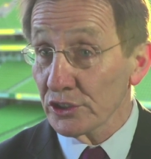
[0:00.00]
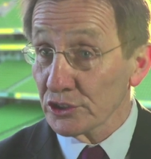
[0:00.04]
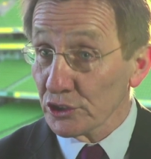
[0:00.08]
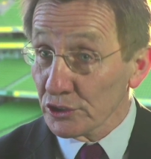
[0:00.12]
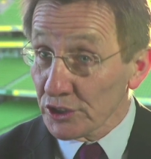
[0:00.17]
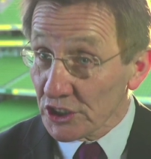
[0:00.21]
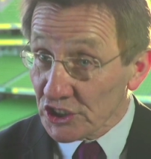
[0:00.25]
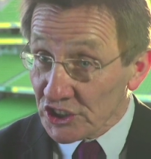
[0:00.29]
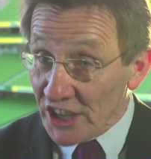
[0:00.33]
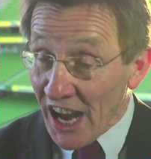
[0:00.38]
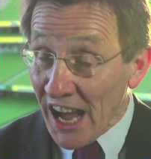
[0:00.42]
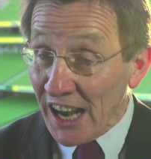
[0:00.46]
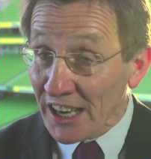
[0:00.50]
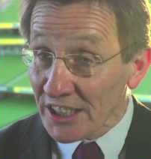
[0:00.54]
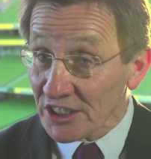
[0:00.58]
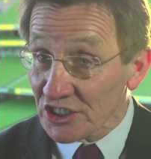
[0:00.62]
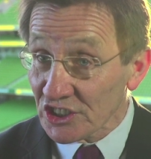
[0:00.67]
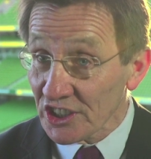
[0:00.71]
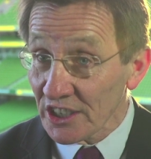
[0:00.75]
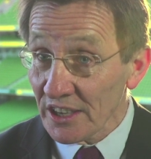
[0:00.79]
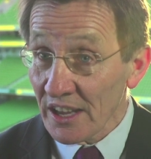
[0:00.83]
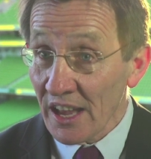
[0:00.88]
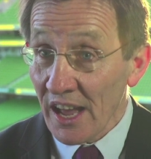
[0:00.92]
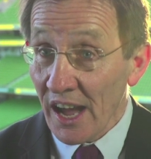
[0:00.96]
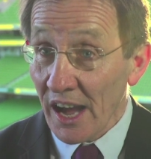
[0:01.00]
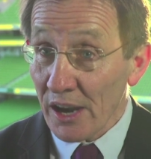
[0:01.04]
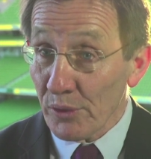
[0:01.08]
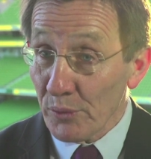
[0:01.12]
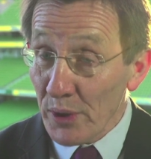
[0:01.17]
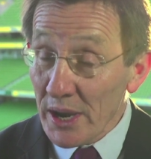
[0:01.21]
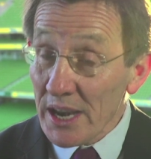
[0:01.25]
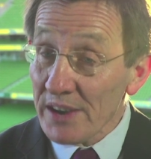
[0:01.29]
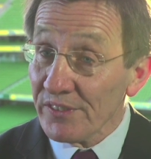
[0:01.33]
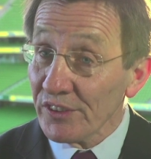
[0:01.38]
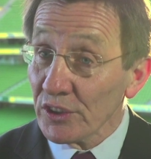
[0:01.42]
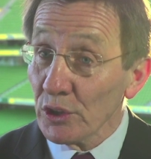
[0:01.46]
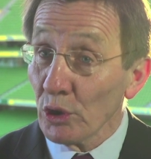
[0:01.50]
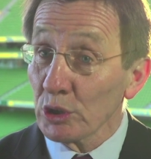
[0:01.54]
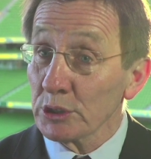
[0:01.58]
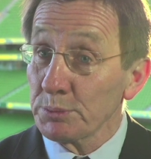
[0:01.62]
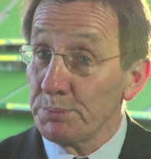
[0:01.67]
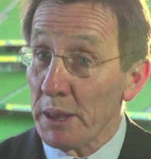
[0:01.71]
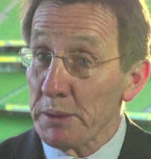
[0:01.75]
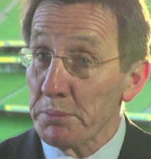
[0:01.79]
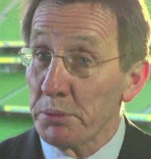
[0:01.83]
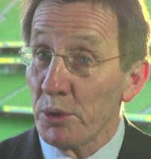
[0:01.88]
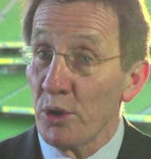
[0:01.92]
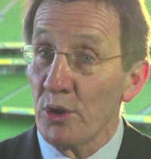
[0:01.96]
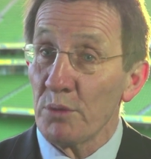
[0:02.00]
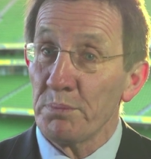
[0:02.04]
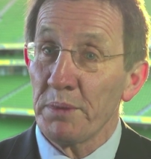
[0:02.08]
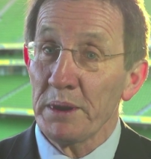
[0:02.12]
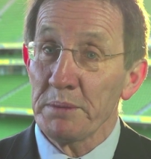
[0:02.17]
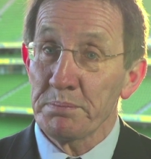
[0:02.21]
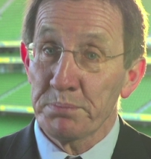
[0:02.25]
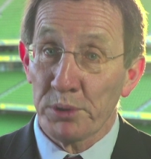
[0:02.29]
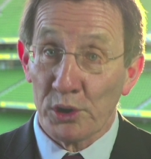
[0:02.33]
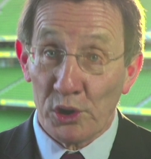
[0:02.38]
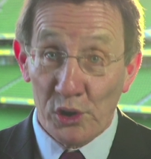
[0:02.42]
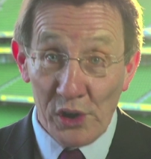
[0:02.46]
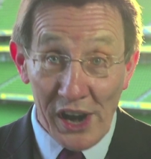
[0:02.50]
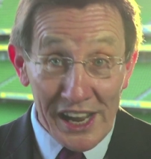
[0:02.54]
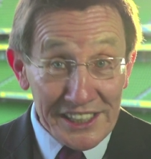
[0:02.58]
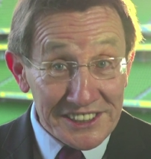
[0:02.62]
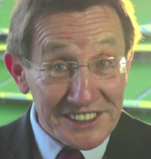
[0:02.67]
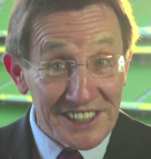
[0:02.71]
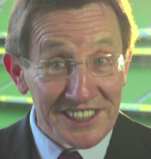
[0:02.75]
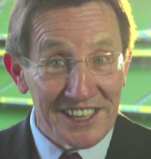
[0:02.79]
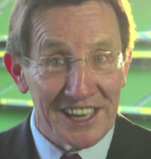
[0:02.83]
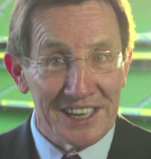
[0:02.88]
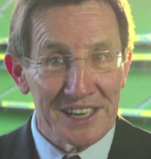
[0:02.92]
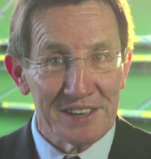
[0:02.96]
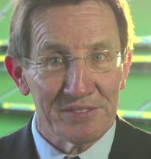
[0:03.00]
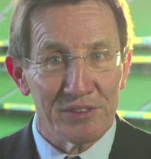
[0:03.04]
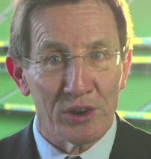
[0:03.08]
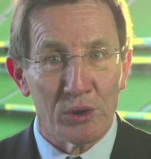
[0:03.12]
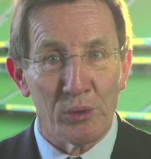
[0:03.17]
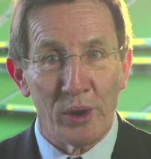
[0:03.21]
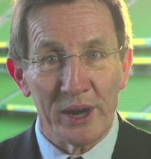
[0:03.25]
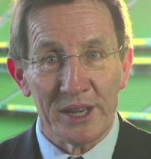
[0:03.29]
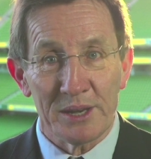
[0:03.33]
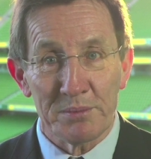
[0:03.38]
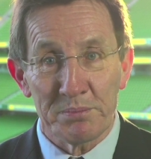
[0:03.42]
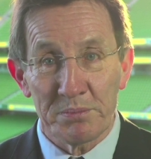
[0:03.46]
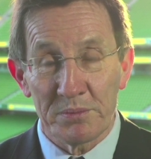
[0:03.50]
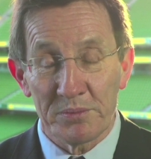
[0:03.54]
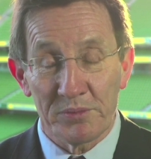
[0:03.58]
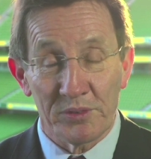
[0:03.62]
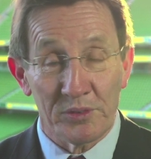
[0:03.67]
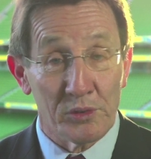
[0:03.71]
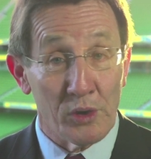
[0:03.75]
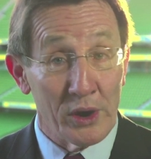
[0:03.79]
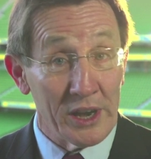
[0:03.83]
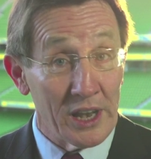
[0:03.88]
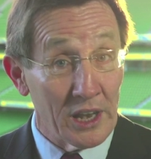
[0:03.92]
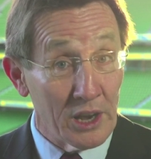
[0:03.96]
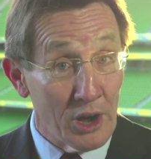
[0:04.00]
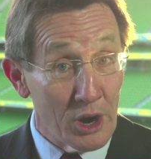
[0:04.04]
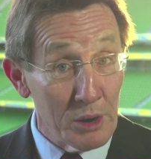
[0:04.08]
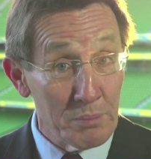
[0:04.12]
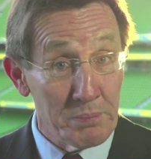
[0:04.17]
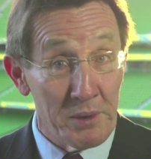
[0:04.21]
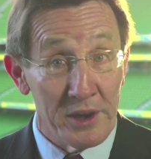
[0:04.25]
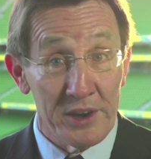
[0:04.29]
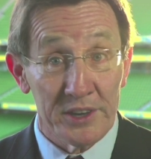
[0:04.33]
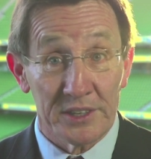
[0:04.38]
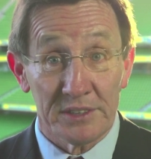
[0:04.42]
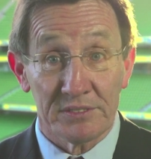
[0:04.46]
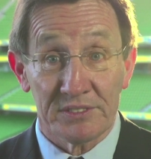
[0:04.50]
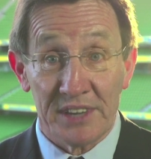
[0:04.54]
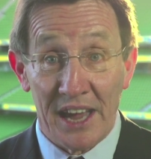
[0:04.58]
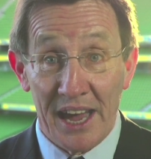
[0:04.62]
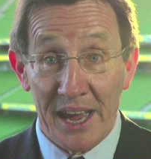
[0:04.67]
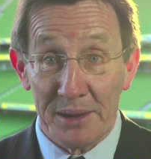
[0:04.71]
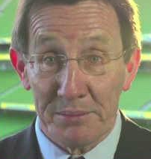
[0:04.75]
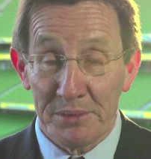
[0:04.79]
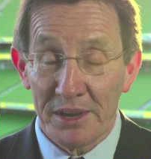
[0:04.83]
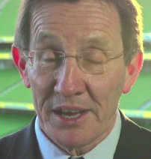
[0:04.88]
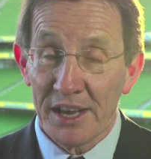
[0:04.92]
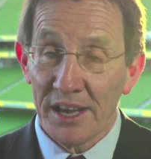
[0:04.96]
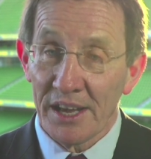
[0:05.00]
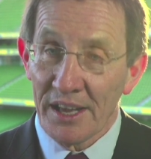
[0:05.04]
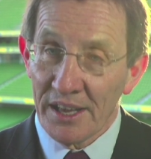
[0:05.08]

So the challenge, and really for those people who have been procrastinating for quite a, quite a long period of time,